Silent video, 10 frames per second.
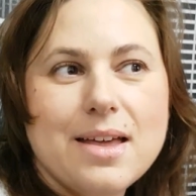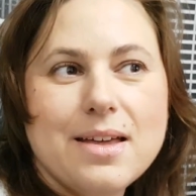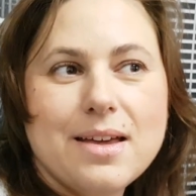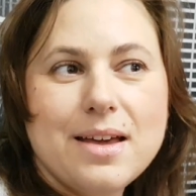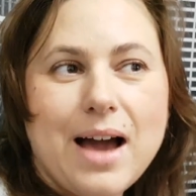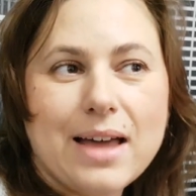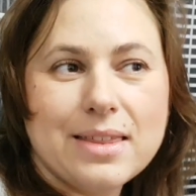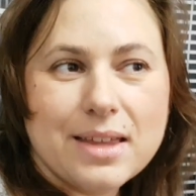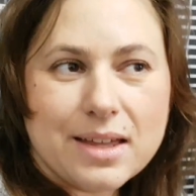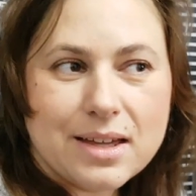I
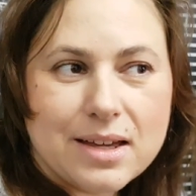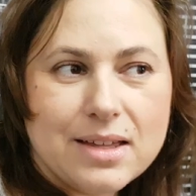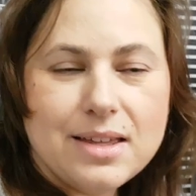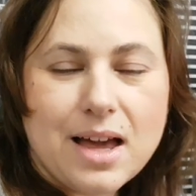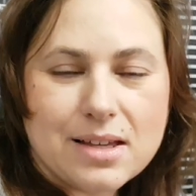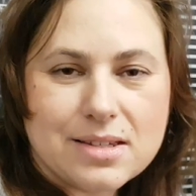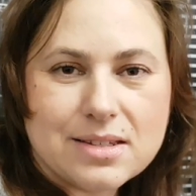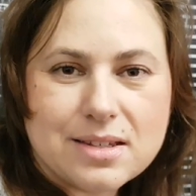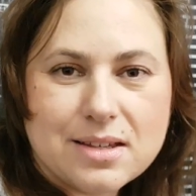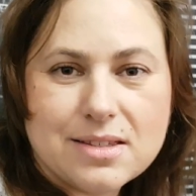think
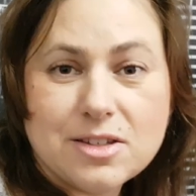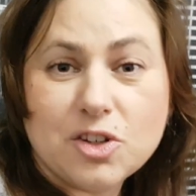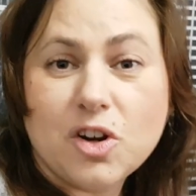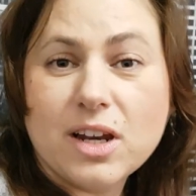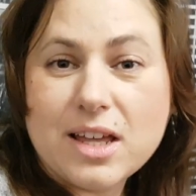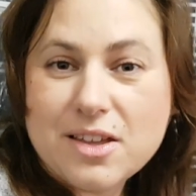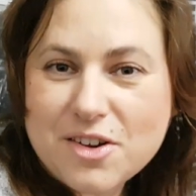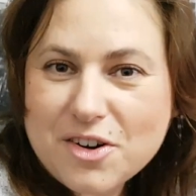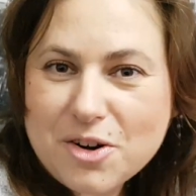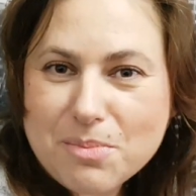yes, it's not only in
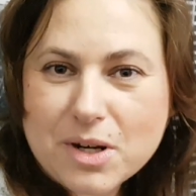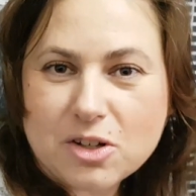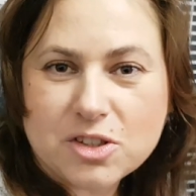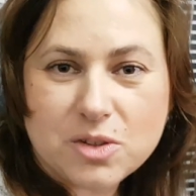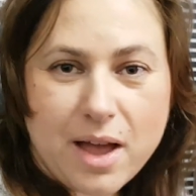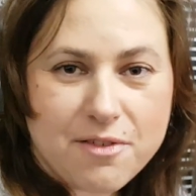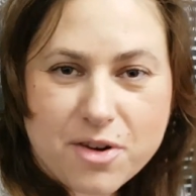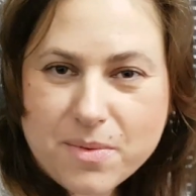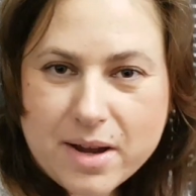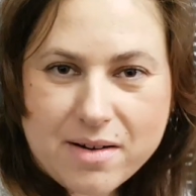Europe, but also
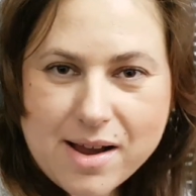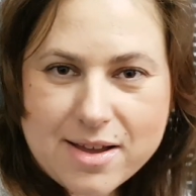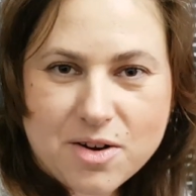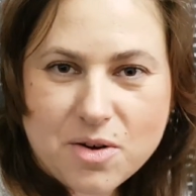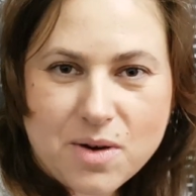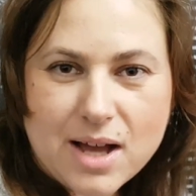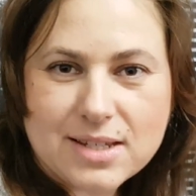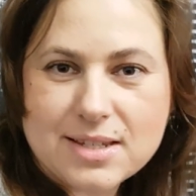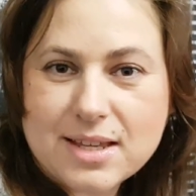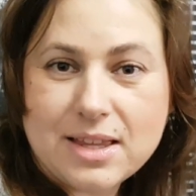everywhere I go, I
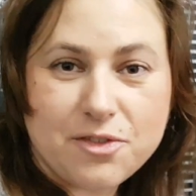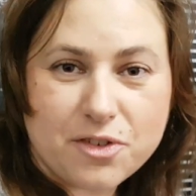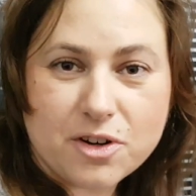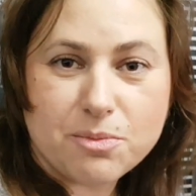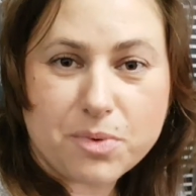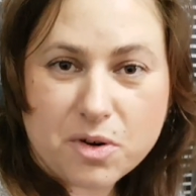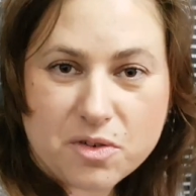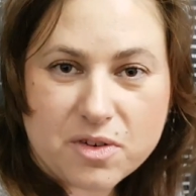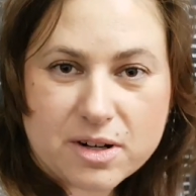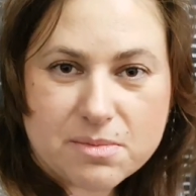see different
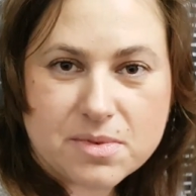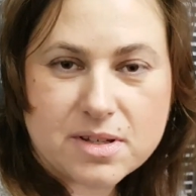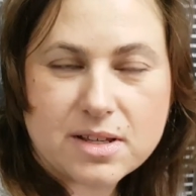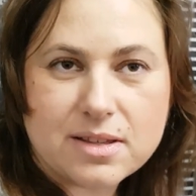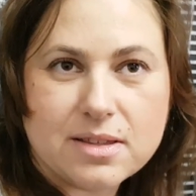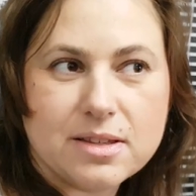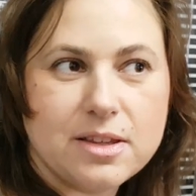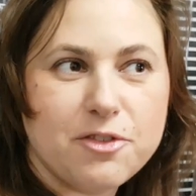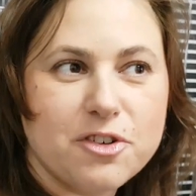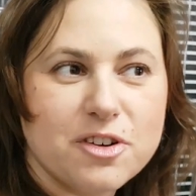programs and
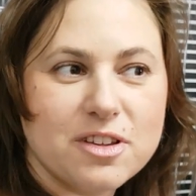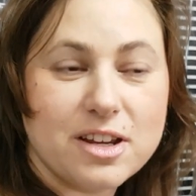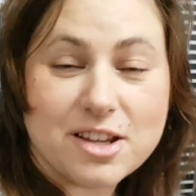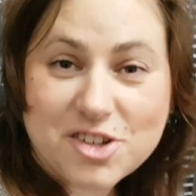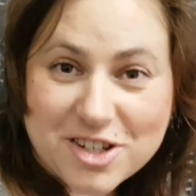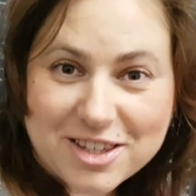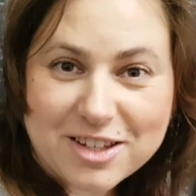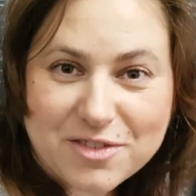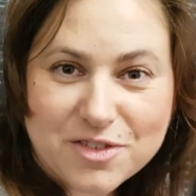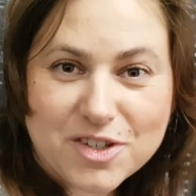different
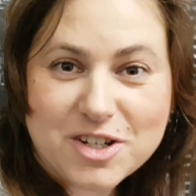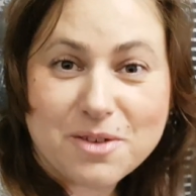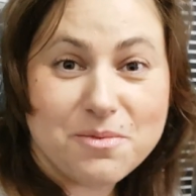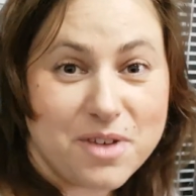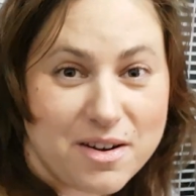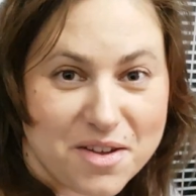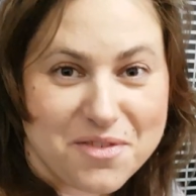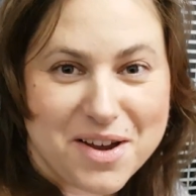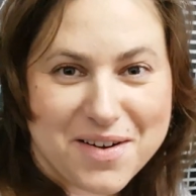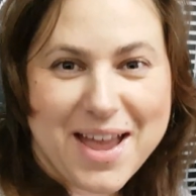initiatives, which I'm very,
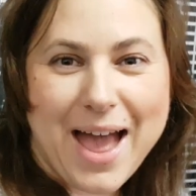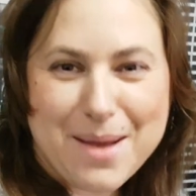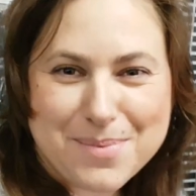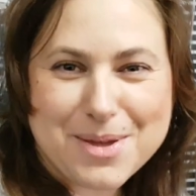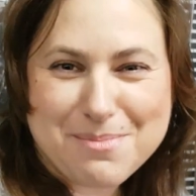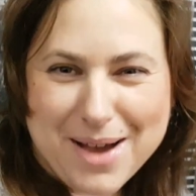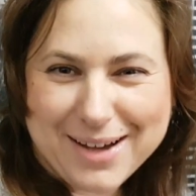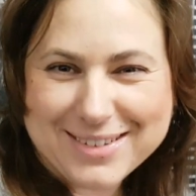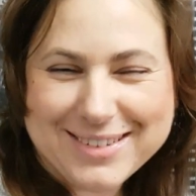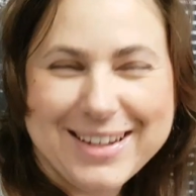very happy
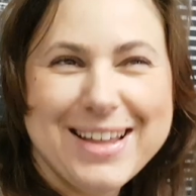about,